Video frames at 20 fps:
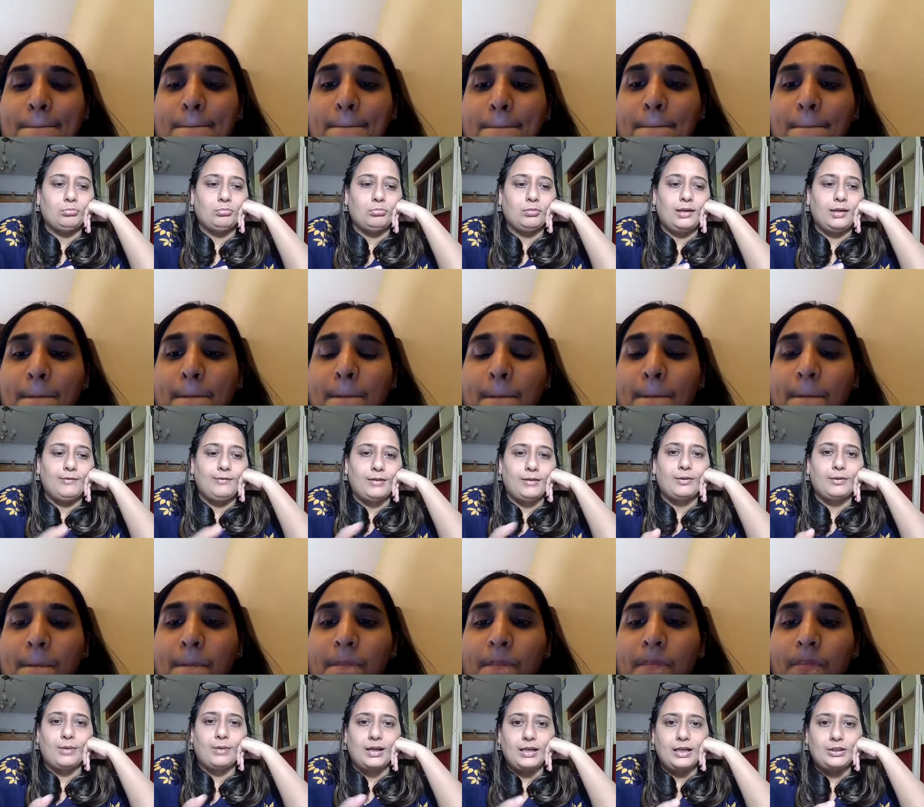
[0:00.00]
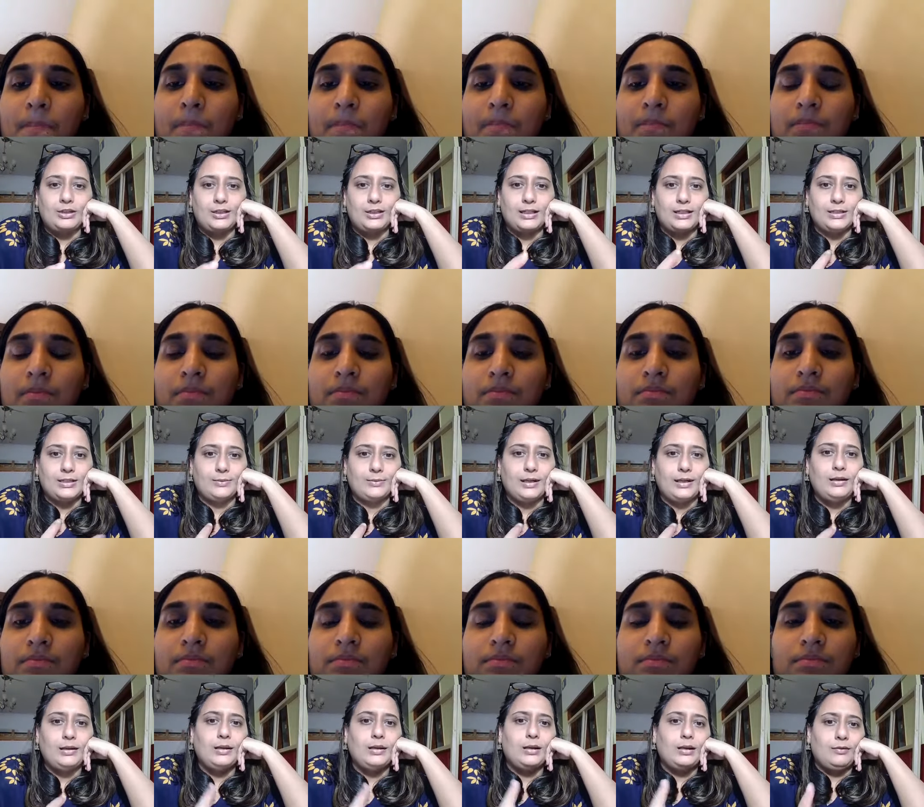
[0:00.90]
Speaker 1: in fact, with my agency as well,
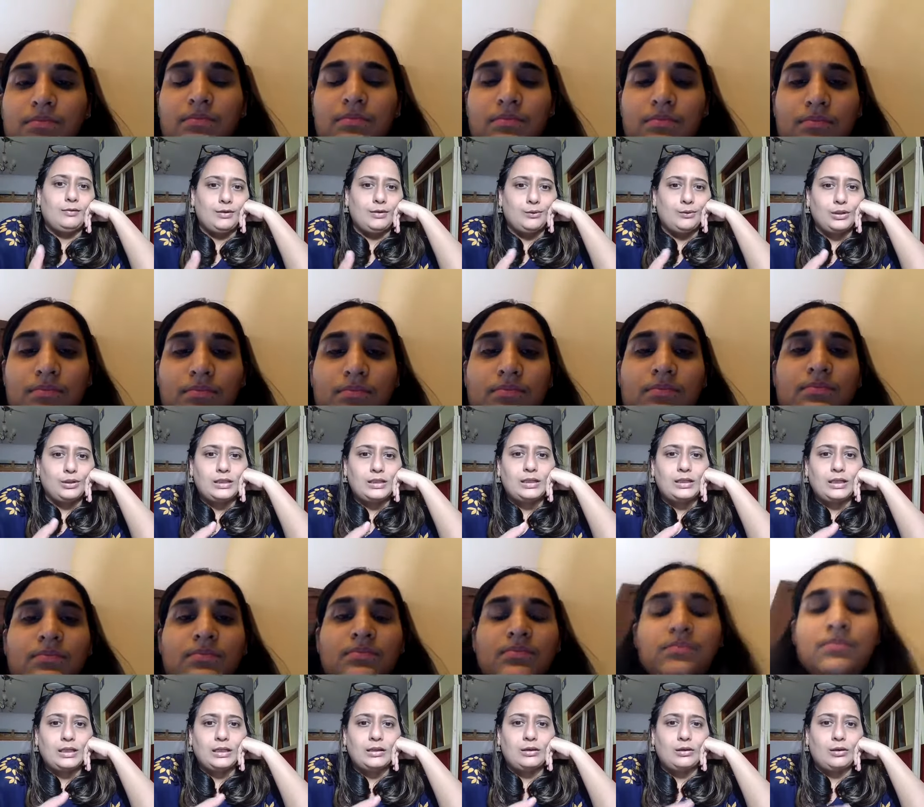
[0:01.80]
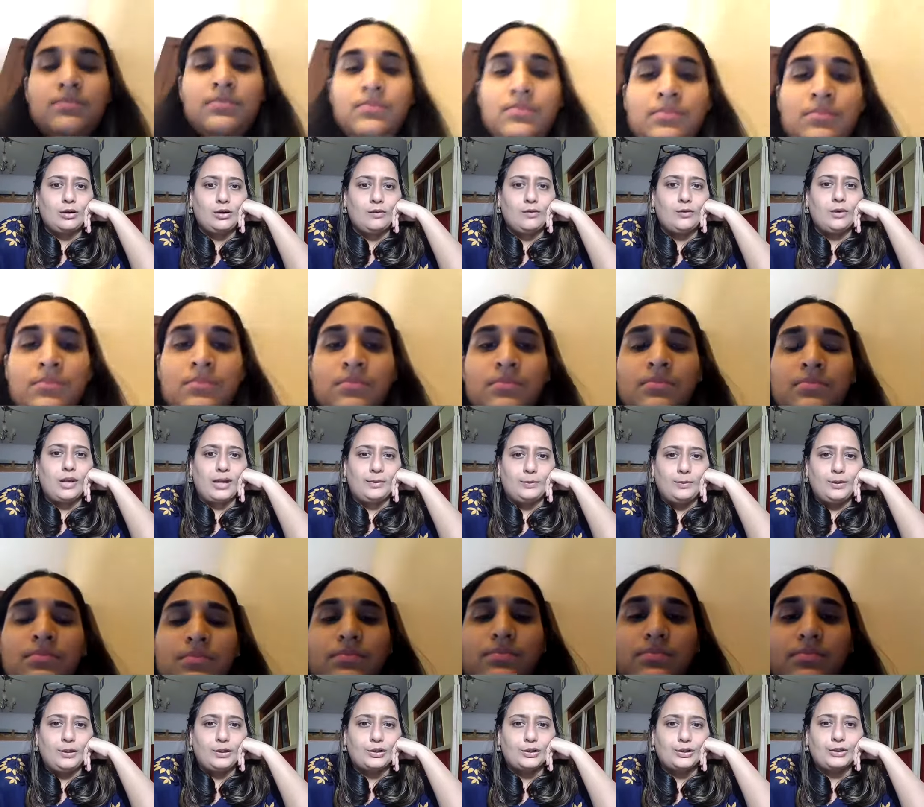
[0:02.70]
we've all seen a lot of
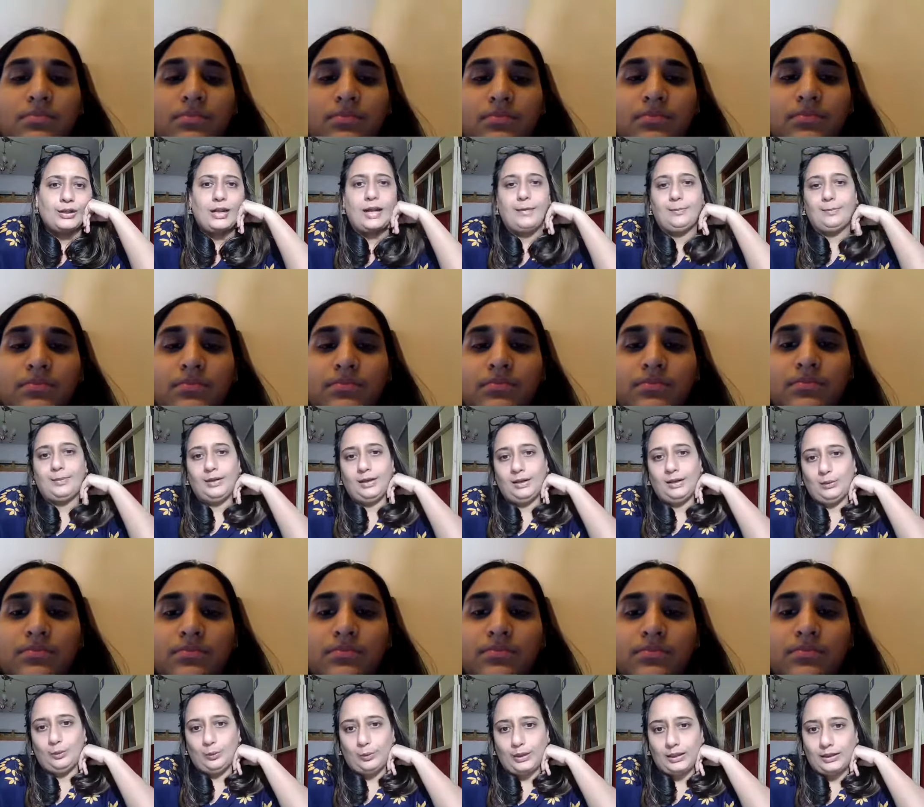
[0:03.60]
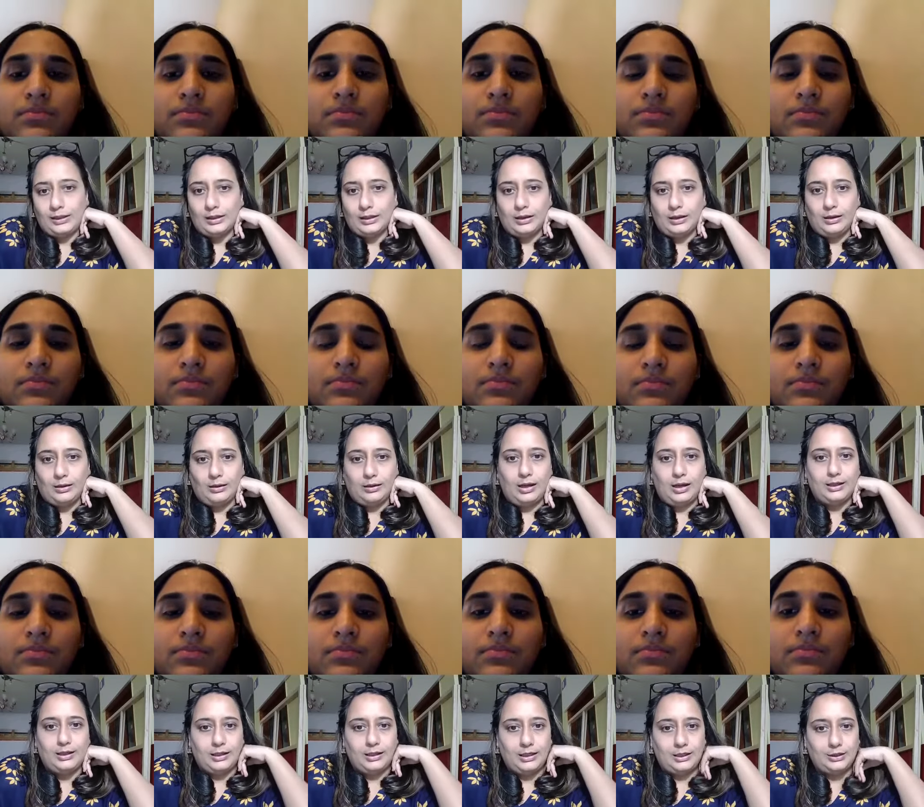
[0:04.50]
collaboration happening with uh,
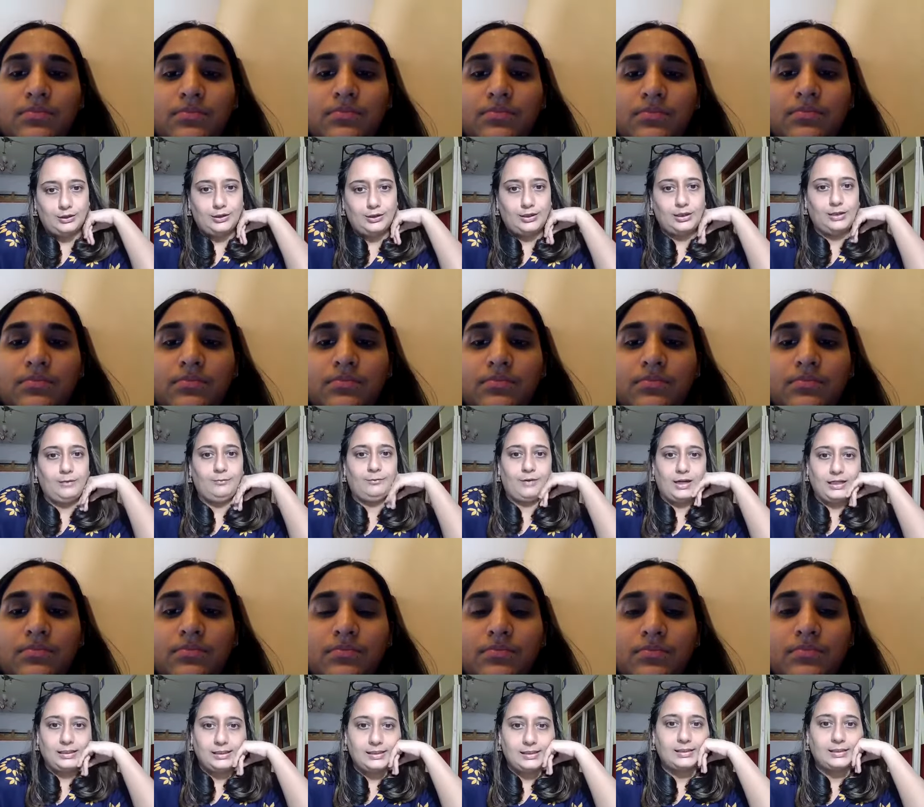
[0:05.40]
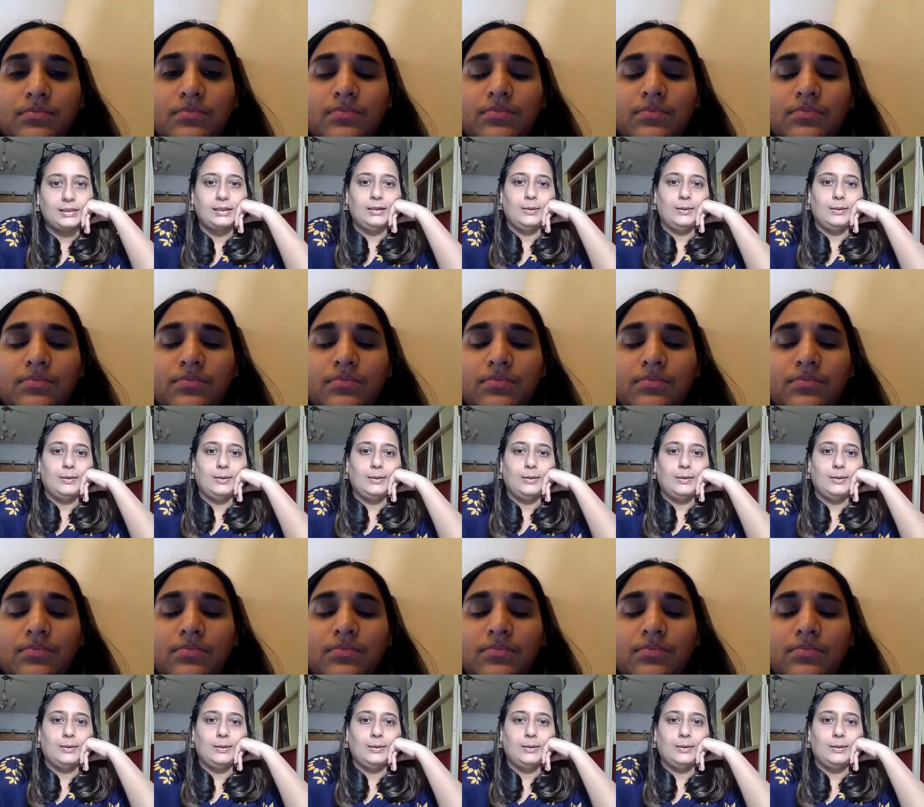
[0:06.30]
other agency friends,